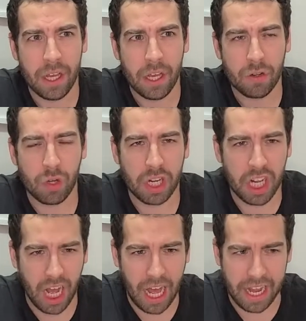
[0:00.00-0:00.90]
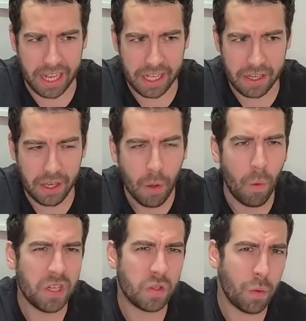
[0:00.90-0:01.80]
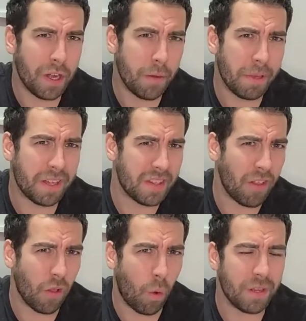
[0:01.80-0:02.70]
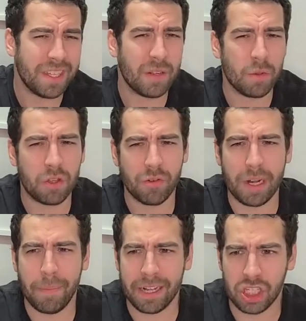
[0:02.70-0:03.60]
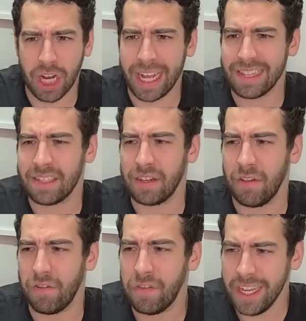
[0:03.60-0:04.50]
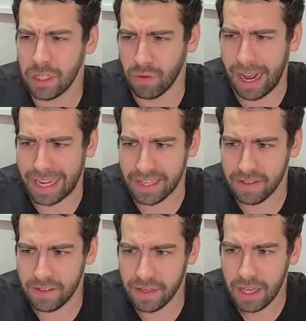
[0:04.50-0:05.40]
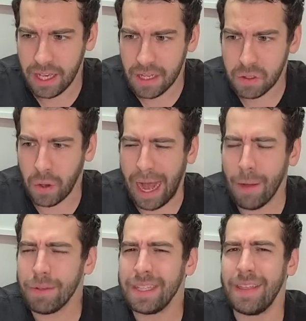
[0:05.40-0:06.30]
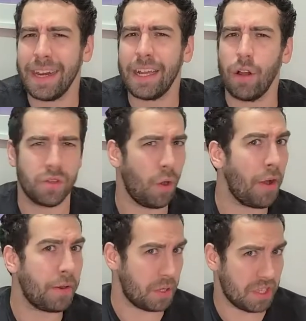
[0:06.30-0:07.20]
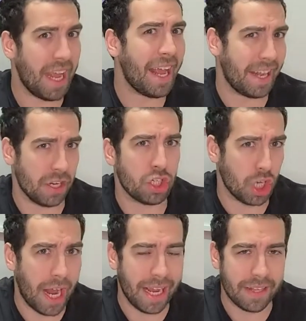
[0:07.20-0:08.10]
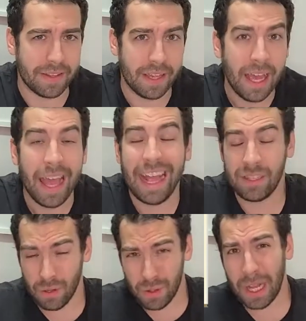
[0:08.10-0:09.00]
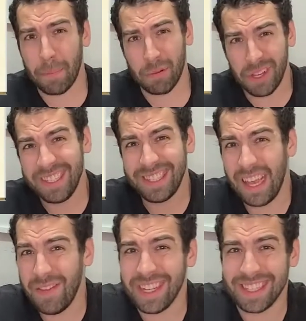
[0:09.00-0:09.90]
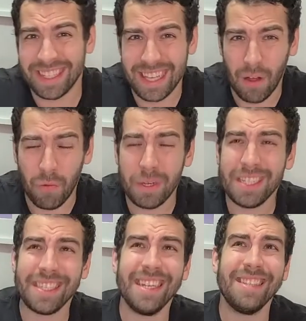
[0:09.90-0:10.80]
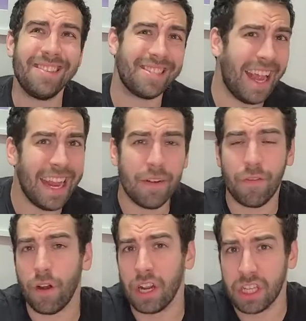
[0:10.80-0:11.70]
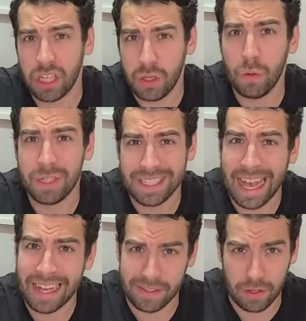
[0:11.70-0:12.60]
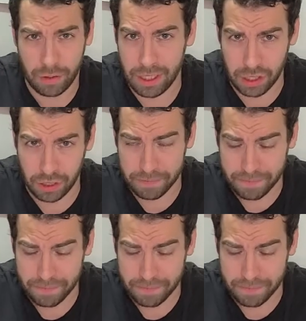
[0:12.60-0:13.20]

Draconic, which is weird because in the lore it says it was created by giants to defeat dragons, so I would say that it can also understand giants. It's also got a +7 to stealth, which is insane for a huge-sized creature.